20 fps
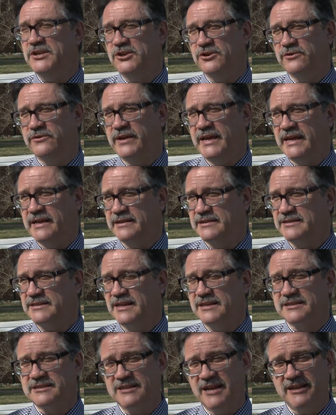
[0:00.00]
doing
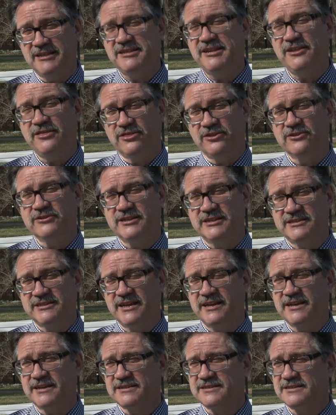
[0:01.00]
since
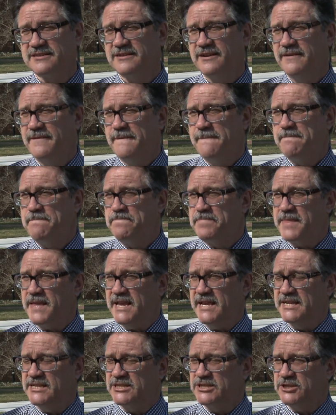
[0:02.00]
1936
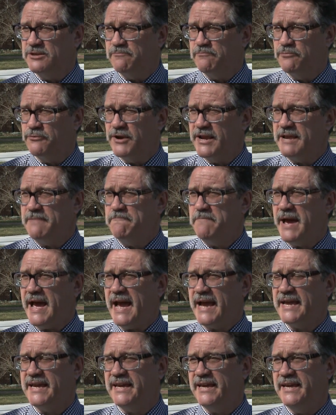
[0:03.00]
is to bring
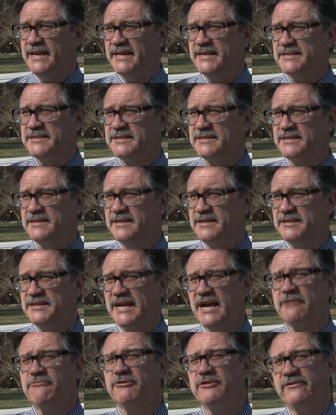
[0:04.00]
back its
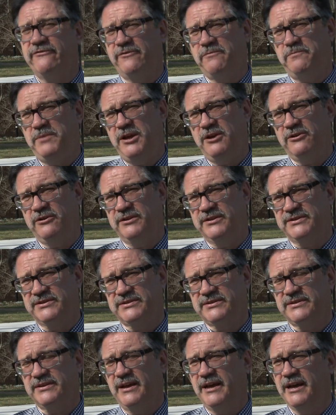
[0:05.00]
decorative
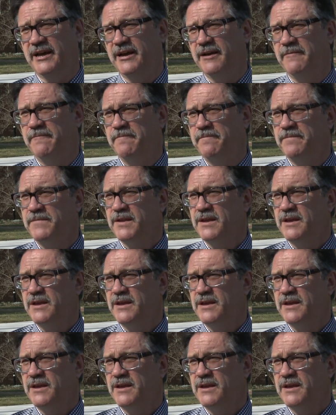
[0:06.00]
appearance. Um,